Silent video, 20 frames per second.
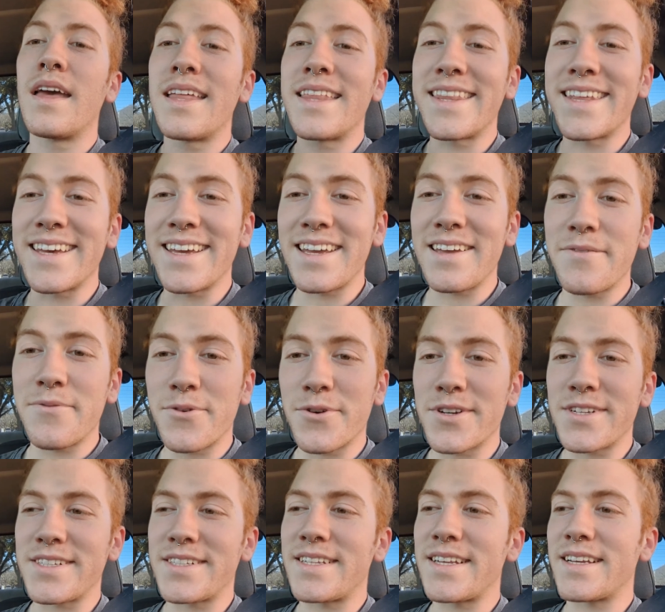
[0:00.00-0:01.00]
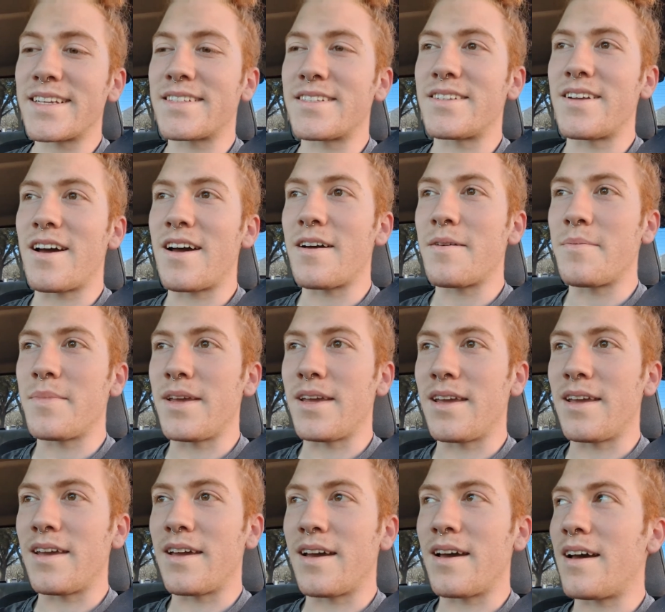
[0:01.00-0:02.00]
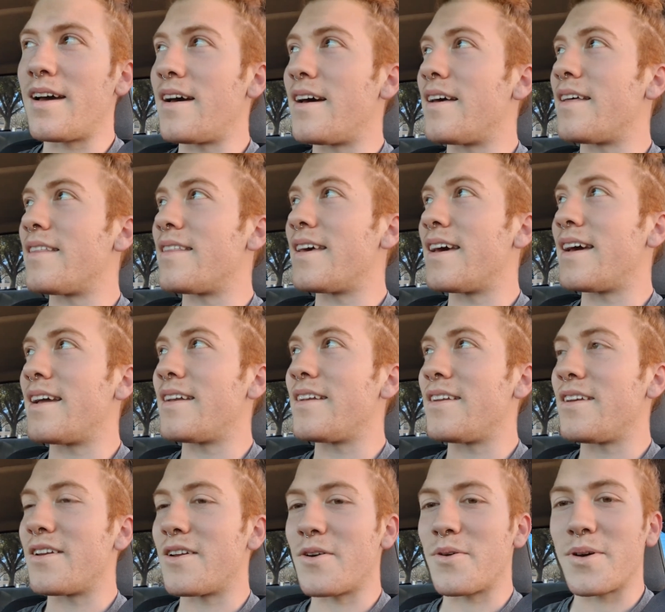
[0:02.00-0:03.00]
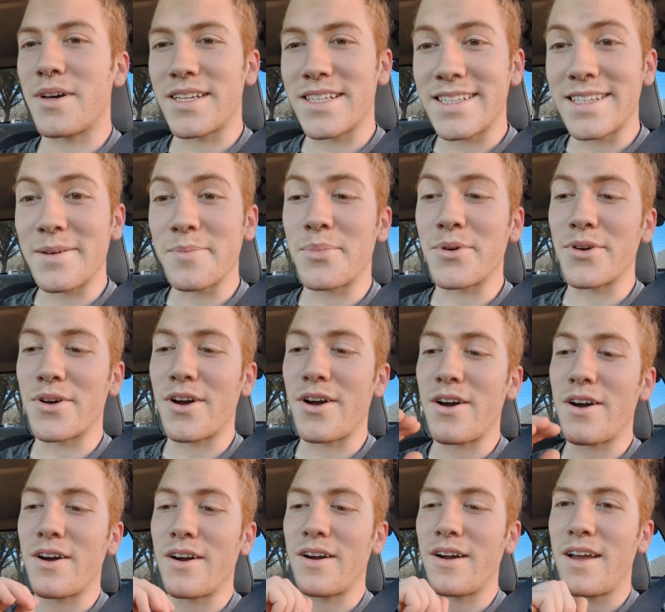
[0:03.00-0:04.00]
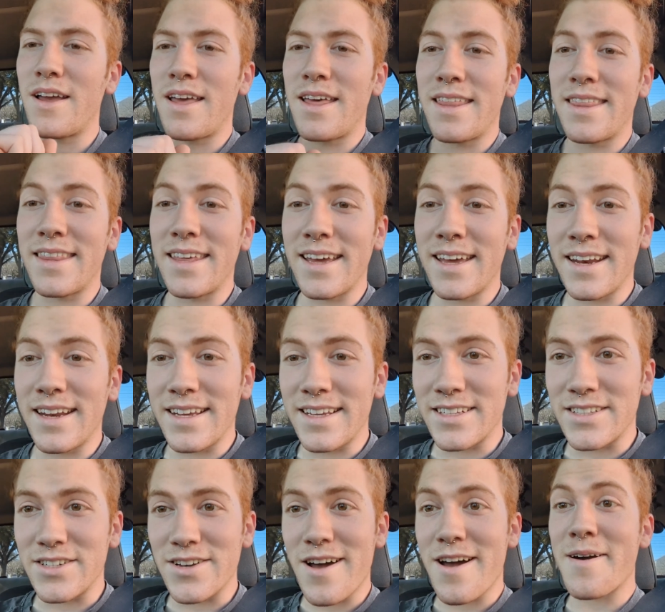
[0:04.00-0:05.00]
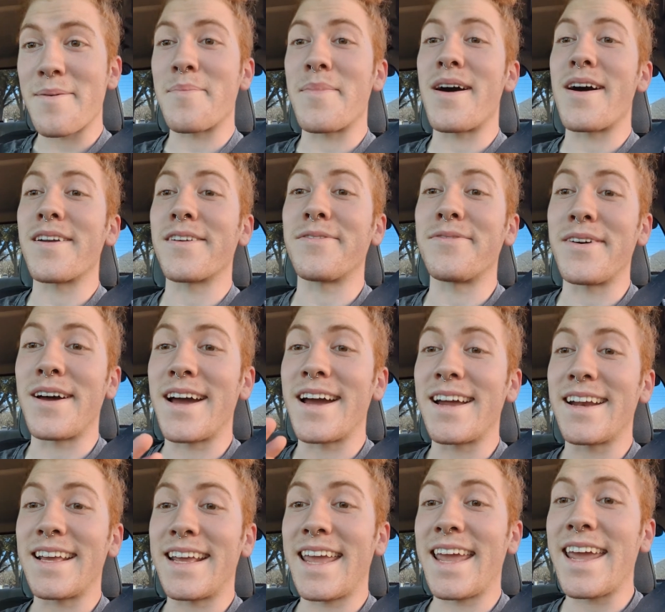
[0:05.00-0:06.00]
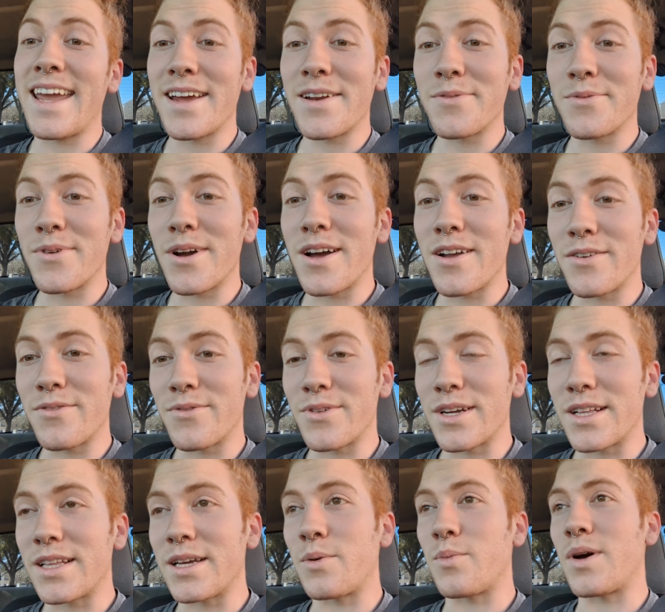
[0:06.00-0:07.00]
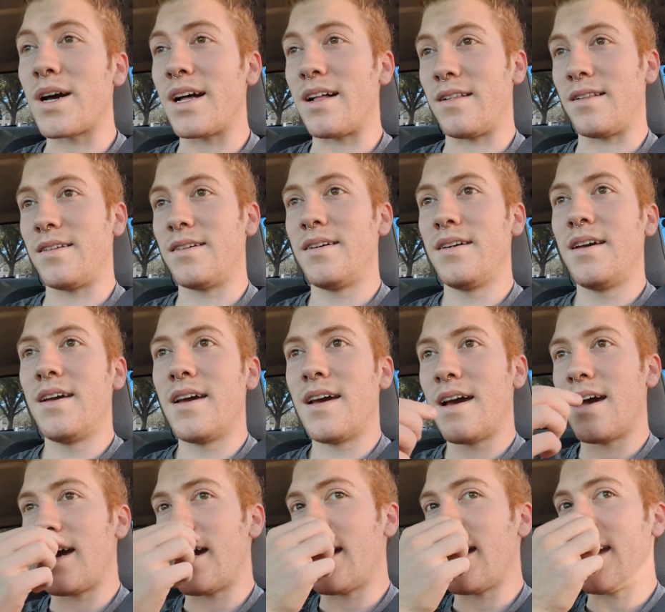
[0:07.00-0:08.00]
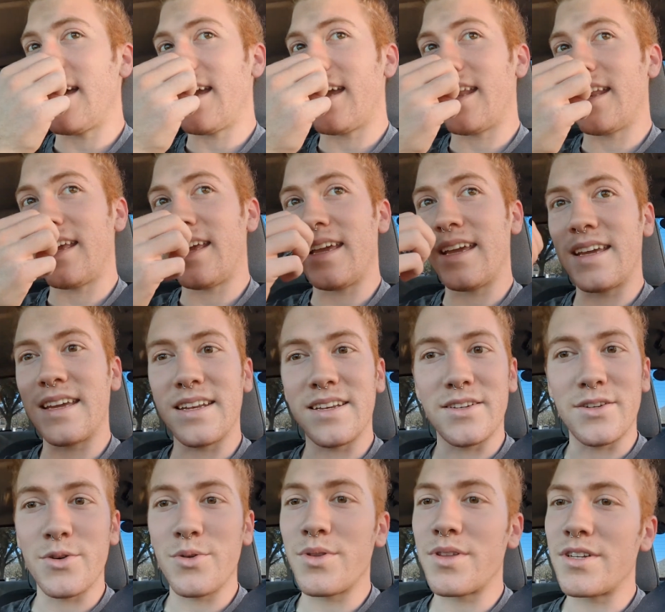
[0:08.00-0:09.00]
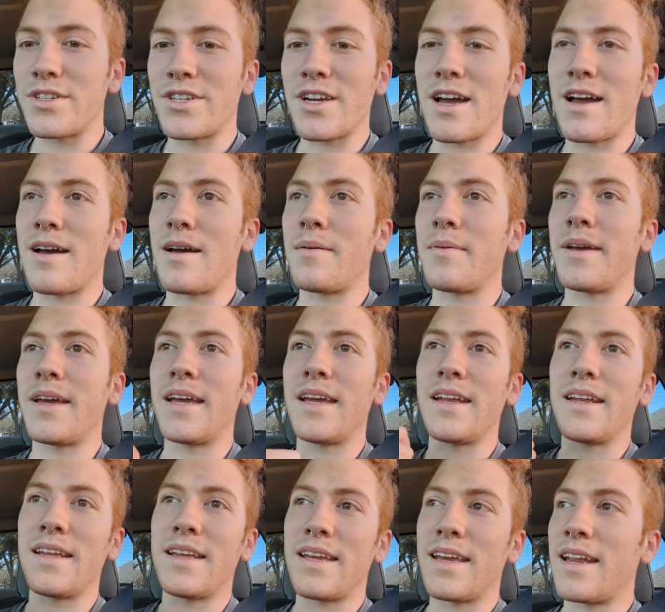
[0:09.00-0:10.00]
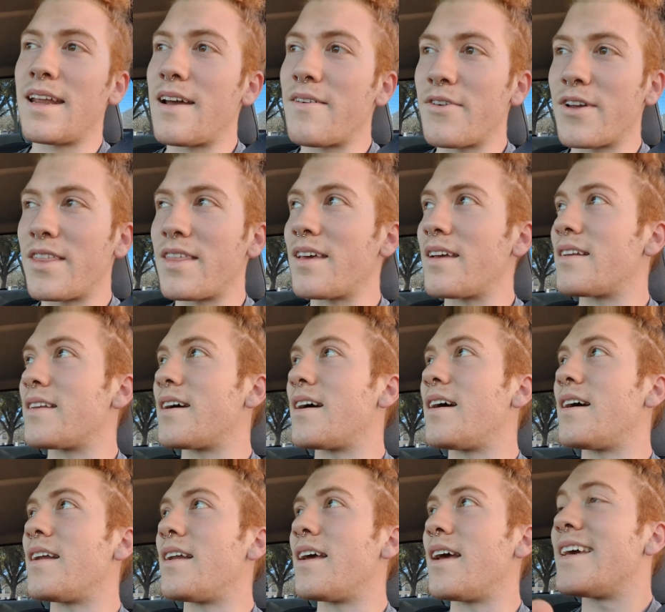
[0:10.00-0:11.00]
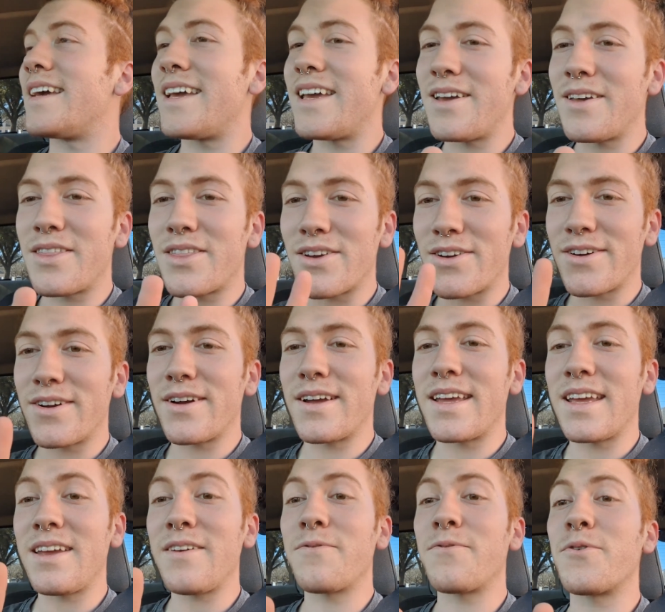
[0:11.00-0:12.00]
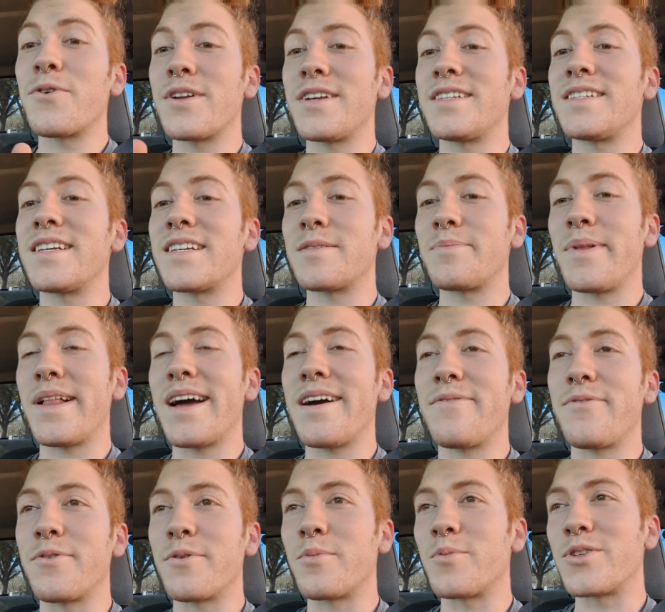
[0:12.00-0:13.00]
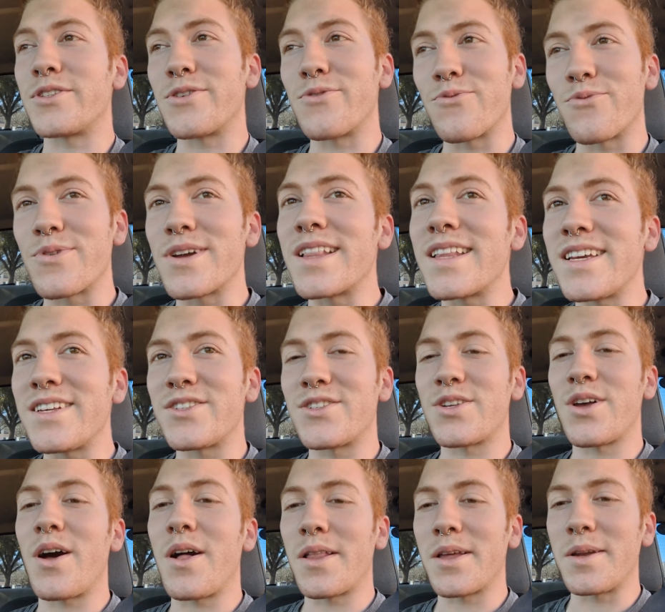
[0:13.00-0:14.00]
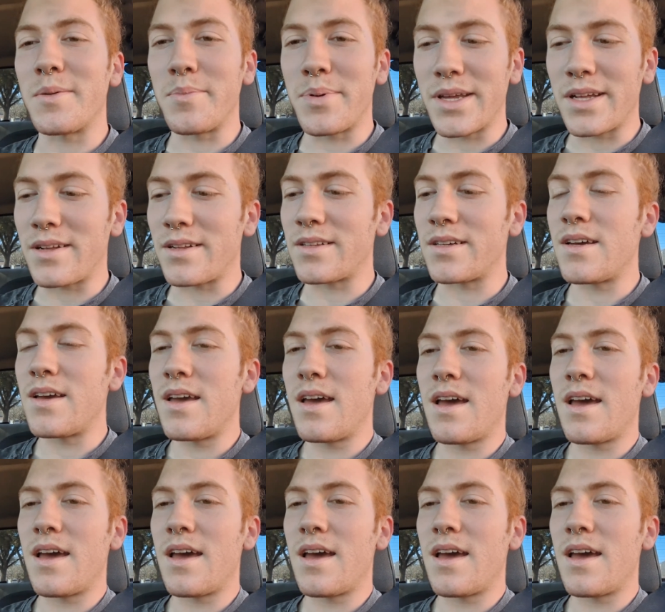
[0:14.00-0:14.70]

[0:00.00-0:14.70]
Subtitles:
The E46 taught me that, you know, a simple car that is not modified can run really well. And it can do the job and get everything done. The E46 platform was a really solid build,